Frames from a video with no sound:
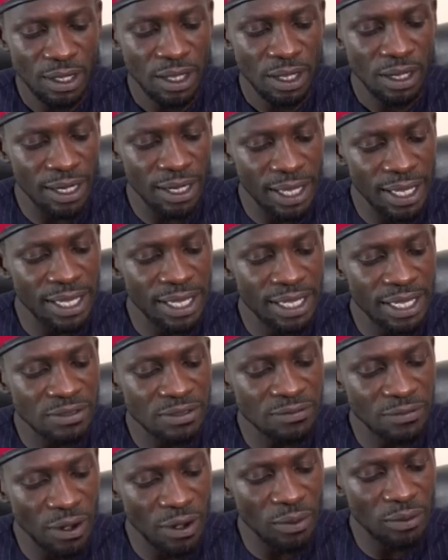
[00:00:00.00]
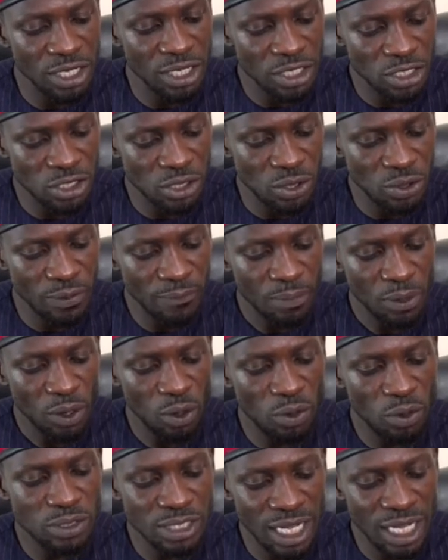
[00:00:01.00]
Laying its foundation
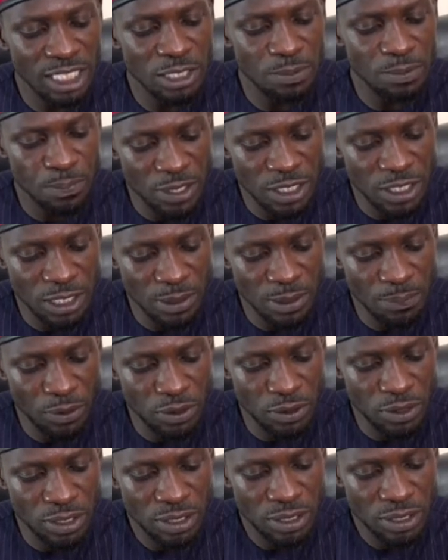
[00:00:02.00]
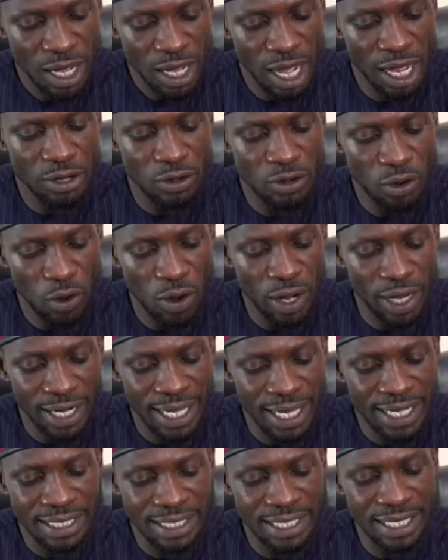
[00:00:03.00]
on such principles and
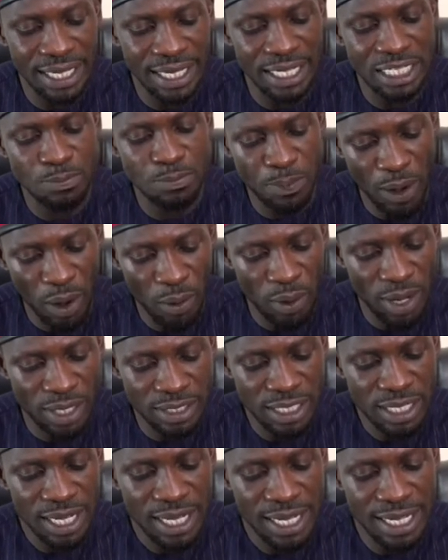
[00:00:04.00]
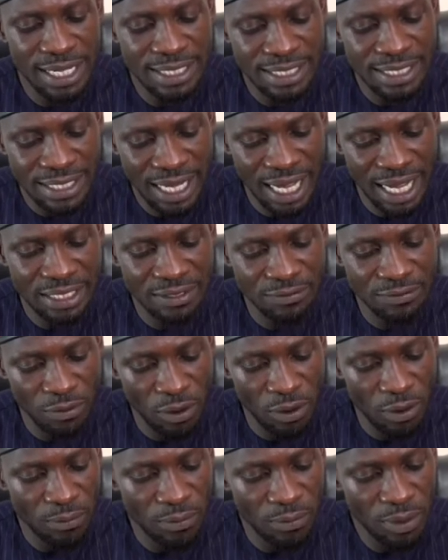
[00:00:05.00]
organizing its powers in such
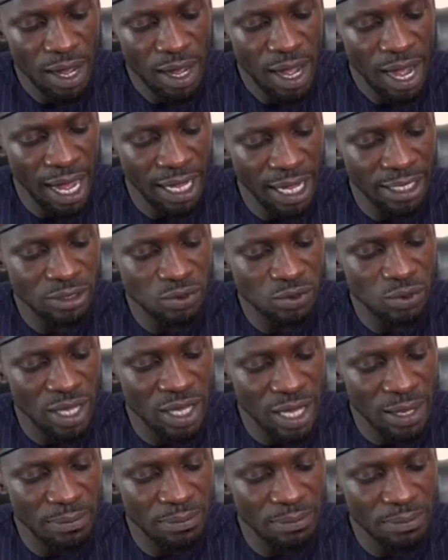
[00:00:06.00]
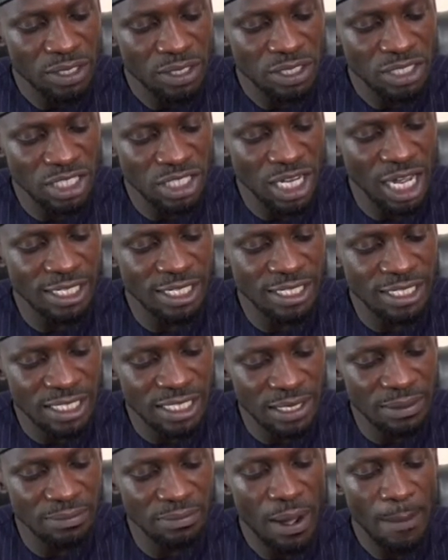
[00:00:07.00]
form as to them shall
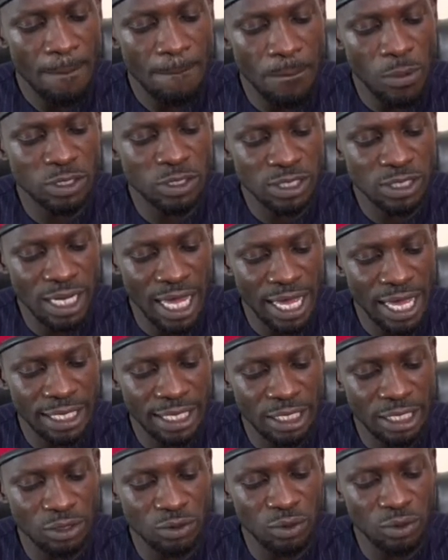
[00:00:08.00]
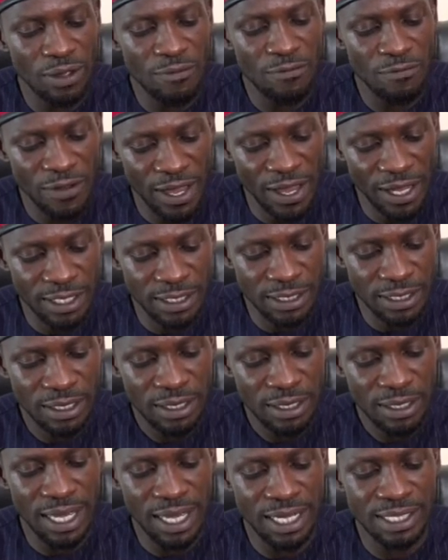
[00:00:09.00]
seem most likely to effect
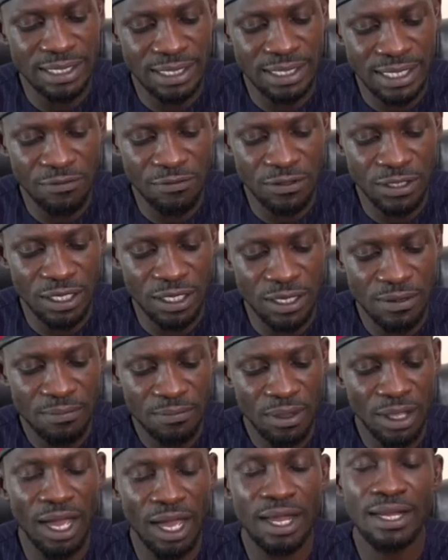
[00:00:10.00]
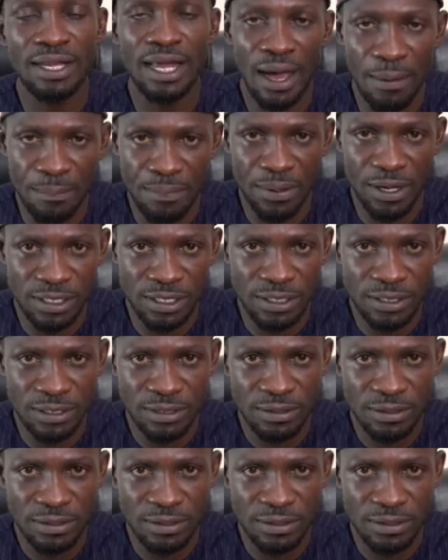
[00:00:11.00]
their safety and happiness.